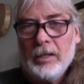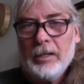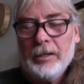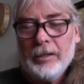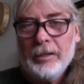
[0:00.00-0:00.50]

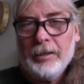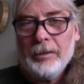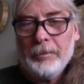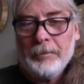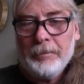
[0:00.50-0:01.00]

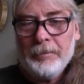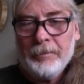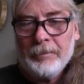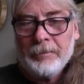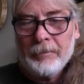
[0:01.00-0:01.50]
Um,
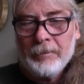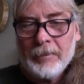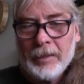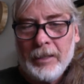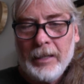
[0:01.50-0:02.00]

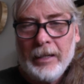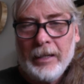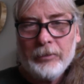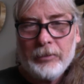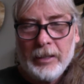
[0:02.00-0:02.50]
in a
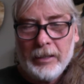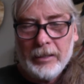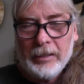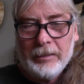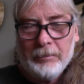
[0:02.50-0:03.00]
house, uh,
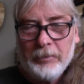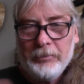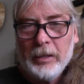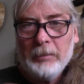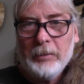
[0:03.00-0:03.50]
uh,
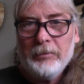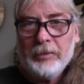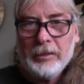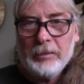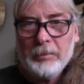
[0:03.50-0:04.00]
before I moved
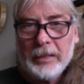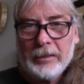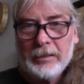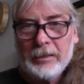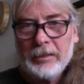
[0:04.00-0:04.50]
into my
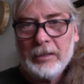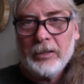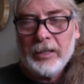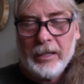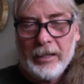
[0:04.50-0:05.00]

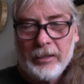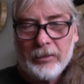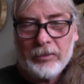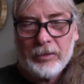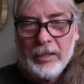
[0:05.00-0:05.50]
current
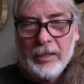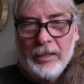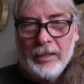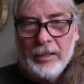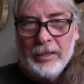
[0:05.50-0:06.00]
house,
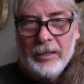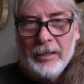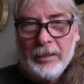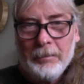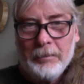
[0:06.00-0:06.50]

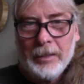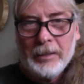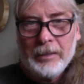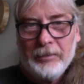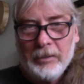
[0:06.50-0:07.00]
um, I
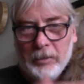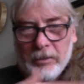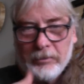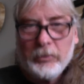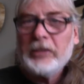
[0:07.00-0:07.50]
lived in more
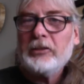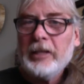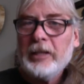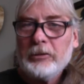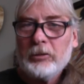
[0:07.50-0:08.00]
of a
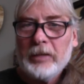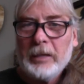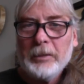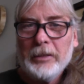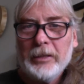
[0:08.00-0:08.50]
residential
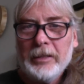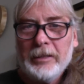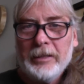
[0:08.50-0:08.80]
neighborhood.